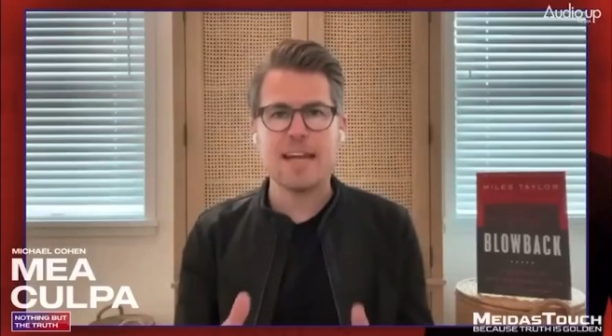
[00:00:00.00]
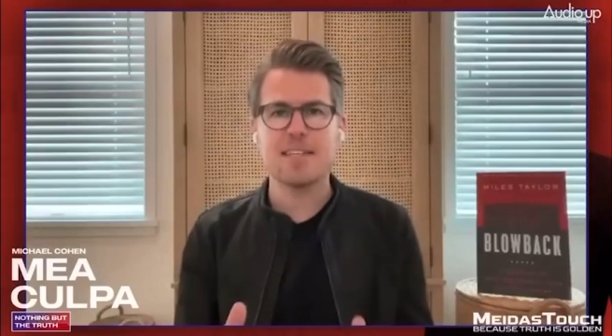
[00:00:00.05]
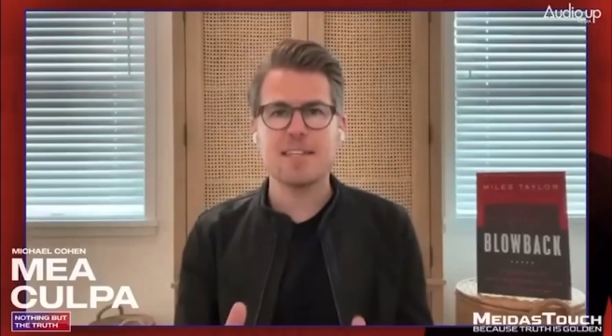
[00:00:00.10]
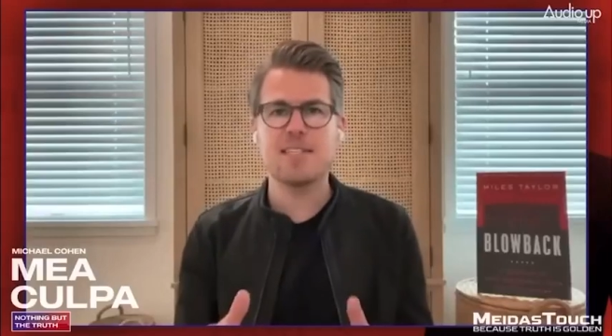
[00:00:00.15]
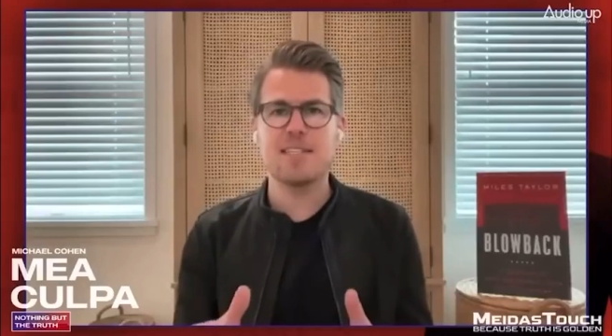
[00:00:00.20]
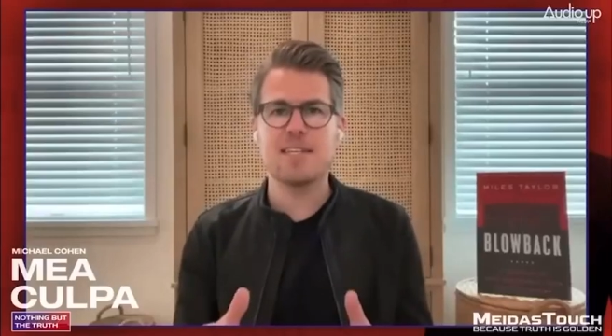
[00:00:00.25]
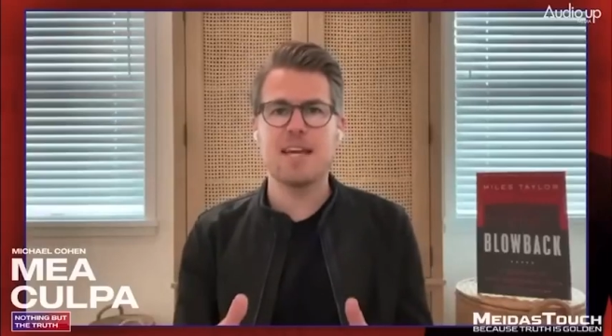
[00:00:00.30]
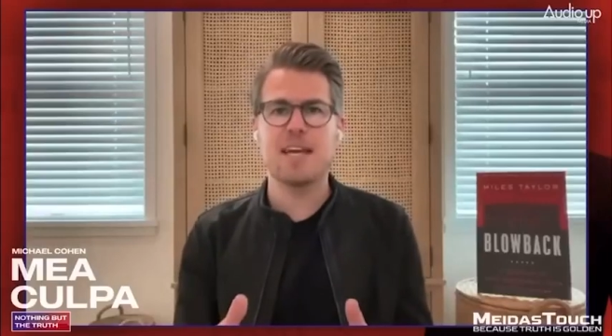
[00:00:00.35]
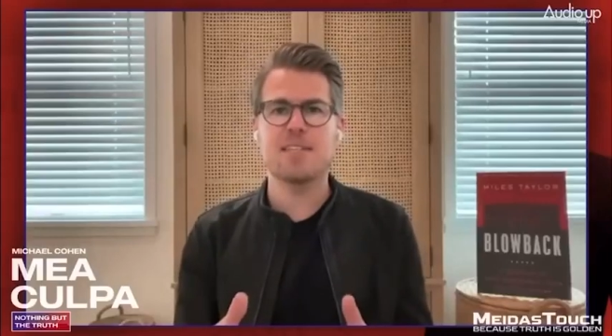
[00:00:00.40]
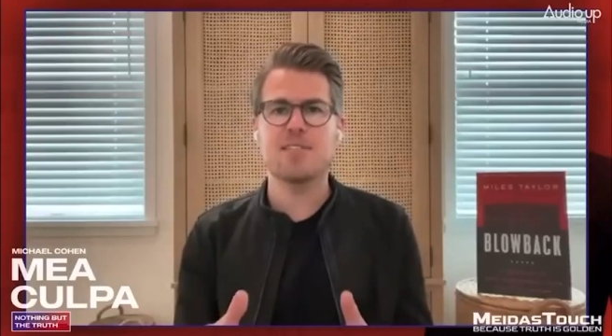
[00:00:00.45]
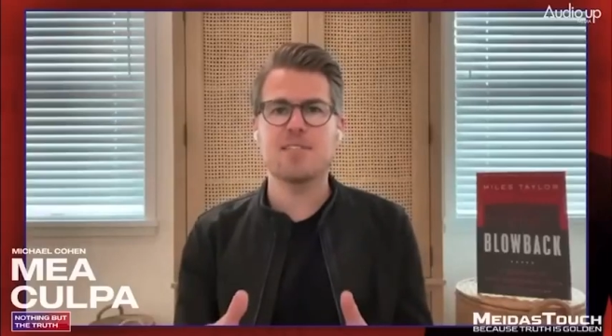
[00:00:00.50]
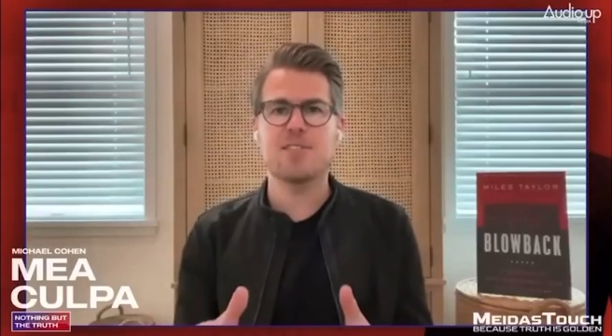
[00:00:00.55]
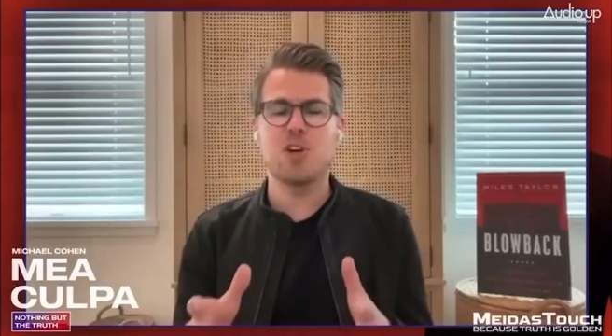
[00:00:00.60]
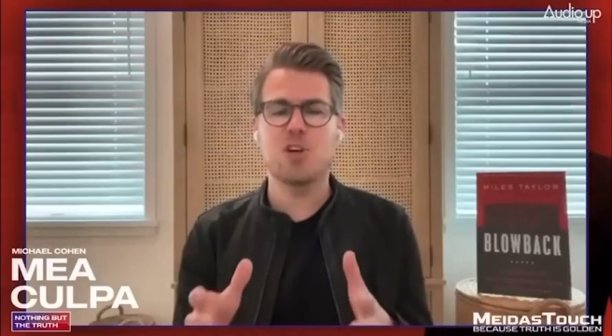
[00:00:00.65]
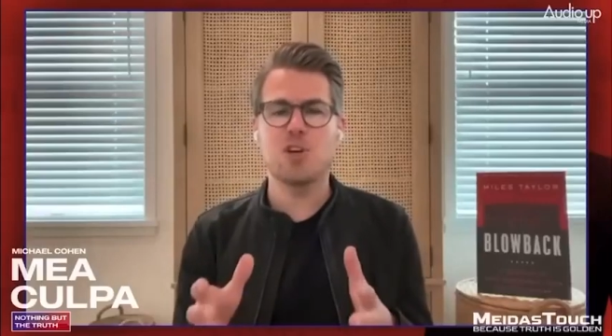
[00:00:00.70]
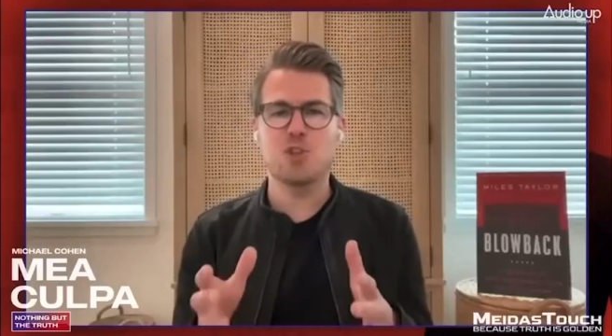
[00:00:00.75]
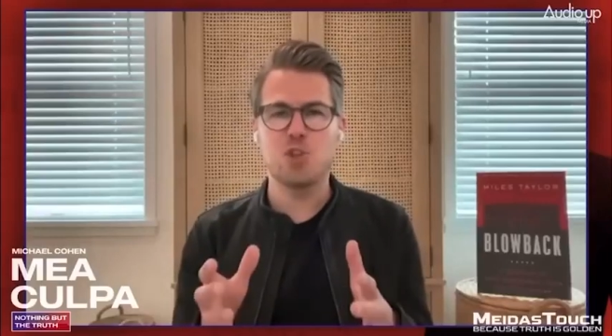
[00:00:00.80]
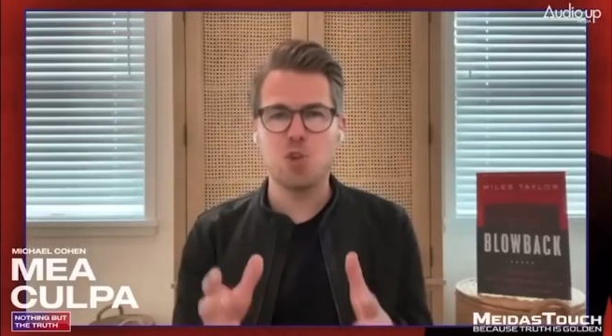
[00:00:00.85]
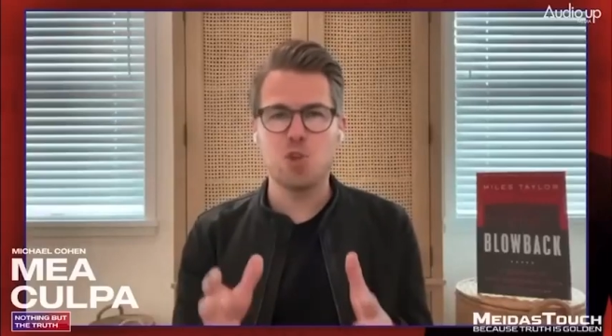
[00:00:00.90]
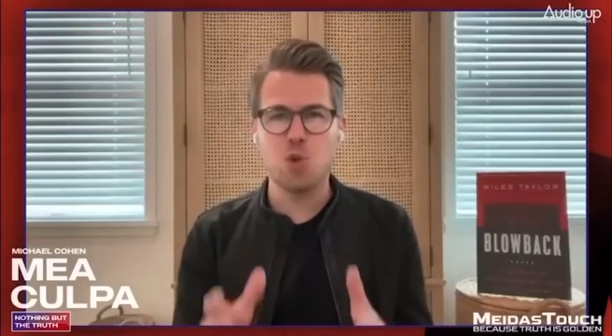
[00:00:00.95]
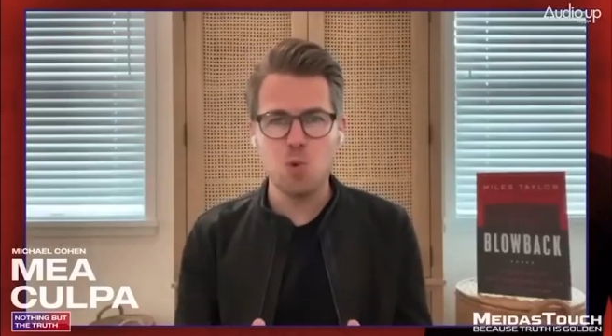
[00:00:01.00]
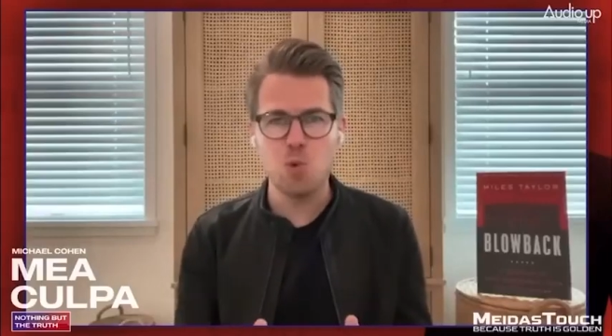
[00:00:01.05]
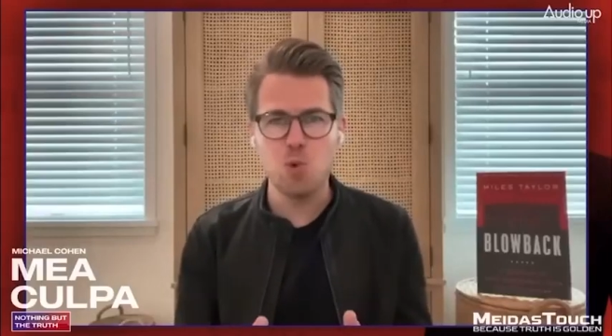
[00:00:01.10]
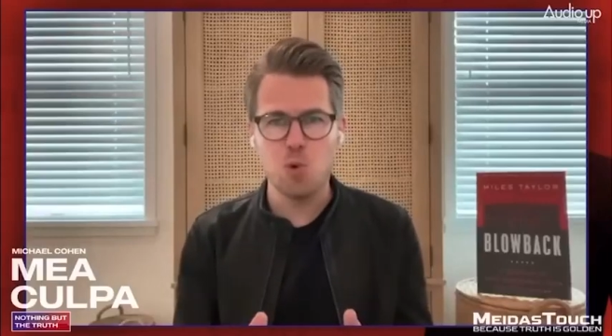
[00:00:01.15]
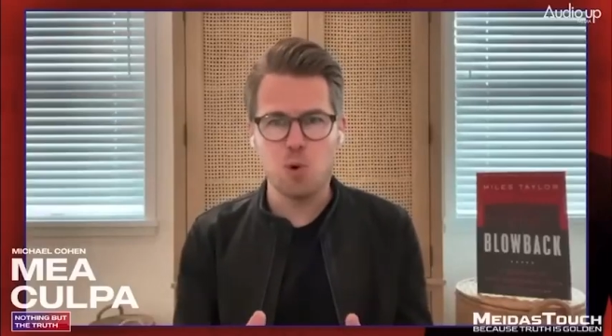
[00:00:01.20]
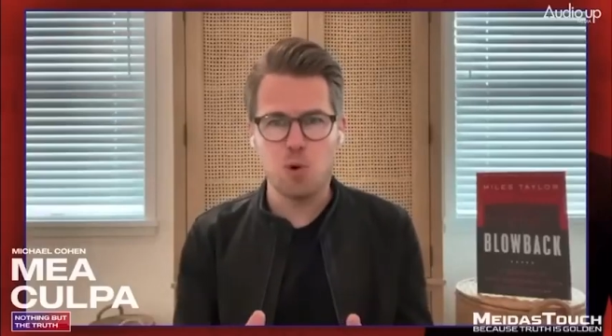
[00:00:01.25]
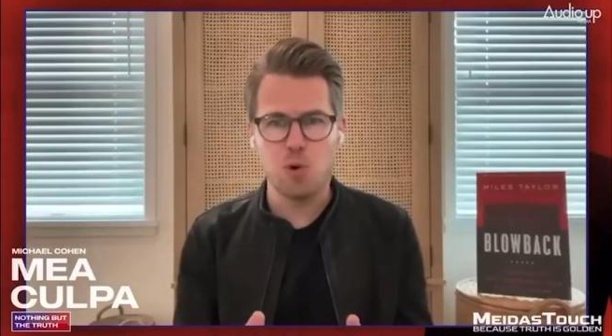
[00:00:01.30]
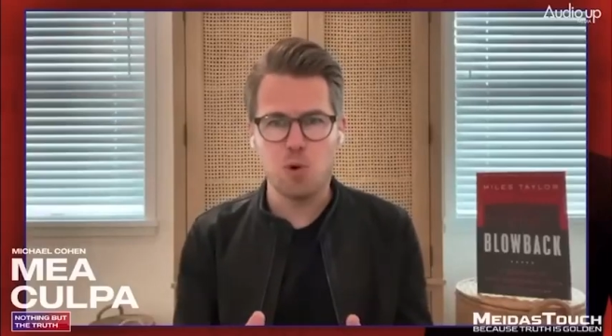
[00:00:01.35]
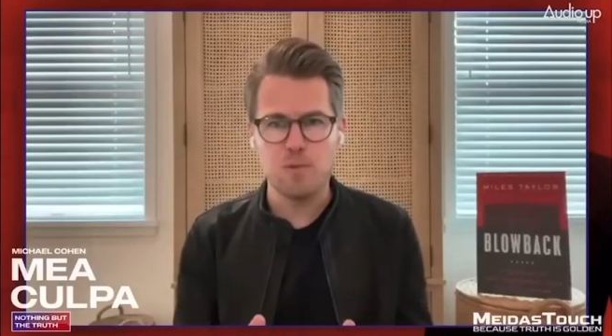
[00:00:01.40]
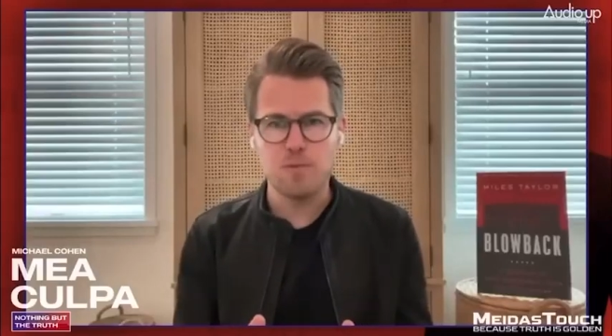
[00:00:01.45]
accessed a
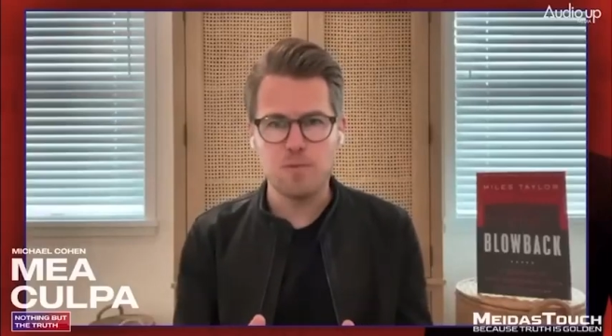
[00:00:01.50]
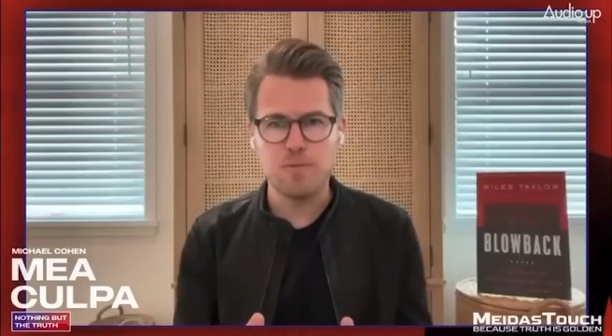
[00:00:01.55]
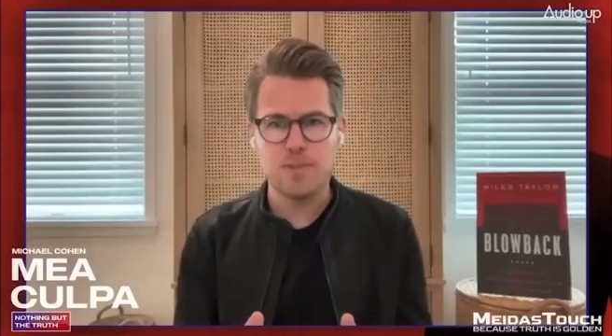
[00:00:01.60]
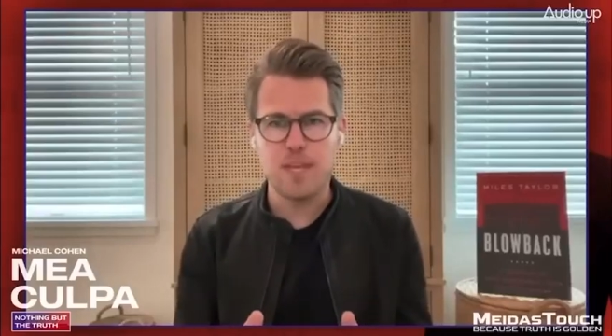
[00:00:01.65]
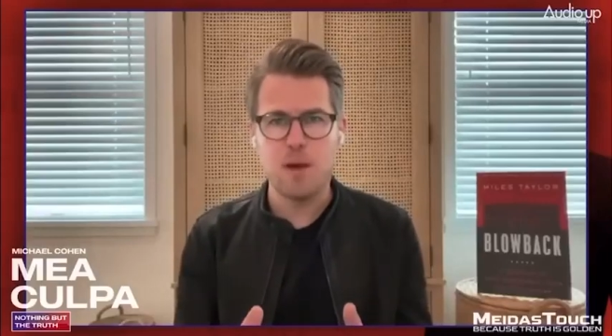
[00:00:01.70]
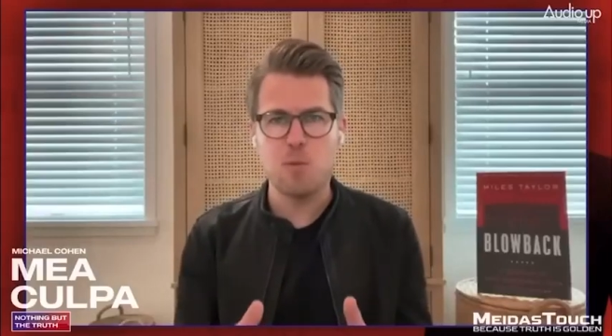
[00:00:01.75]
tool